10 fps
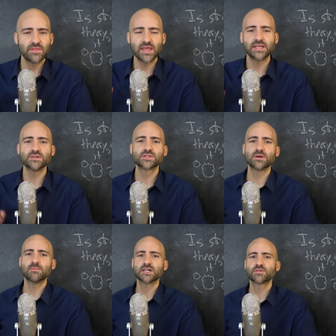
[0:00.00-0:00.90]
Thank you
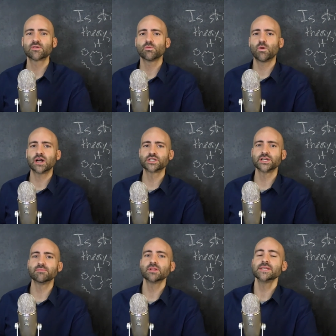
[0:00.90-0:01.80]
so much for
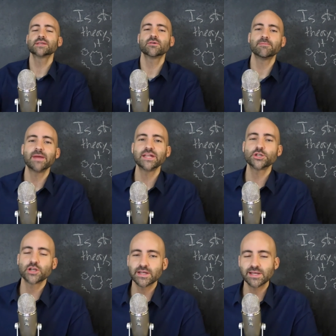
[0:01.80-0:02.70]
watching. Please go to
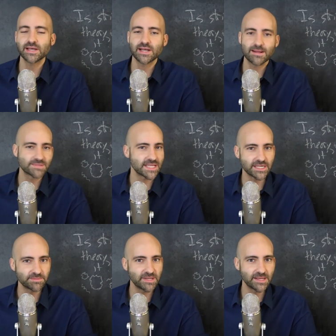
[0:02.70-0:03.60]

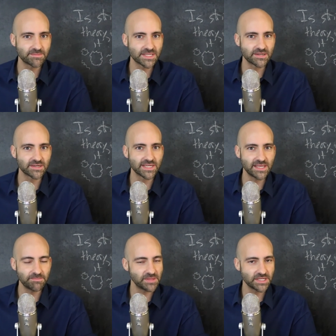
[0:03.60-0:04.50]
patreon.com/pmsutter to
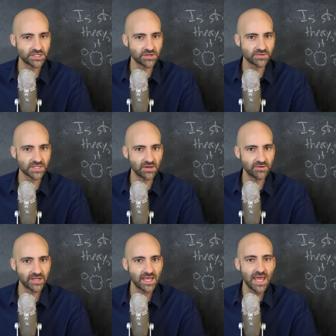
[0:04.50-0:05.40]
keep these shows
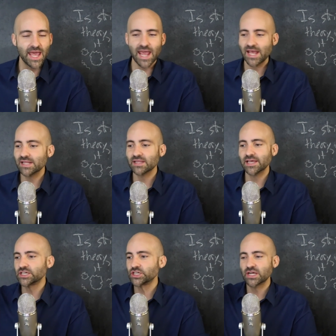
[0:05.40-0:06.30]
going. And
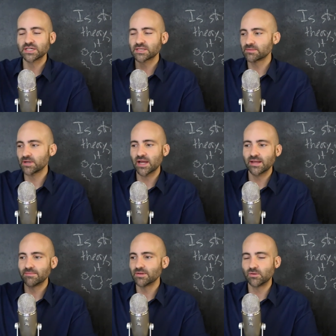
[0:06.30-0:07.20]
like, share,
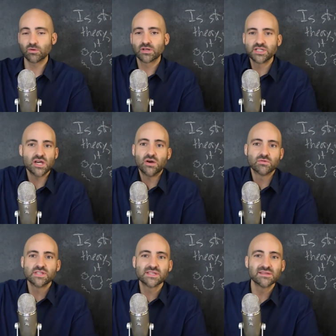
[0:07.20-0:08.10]
subscribe, or
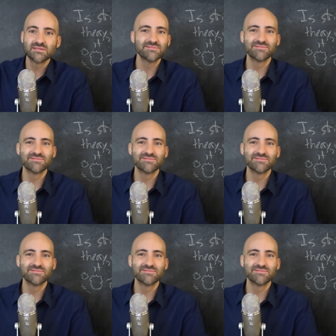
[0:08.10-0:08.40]
don't.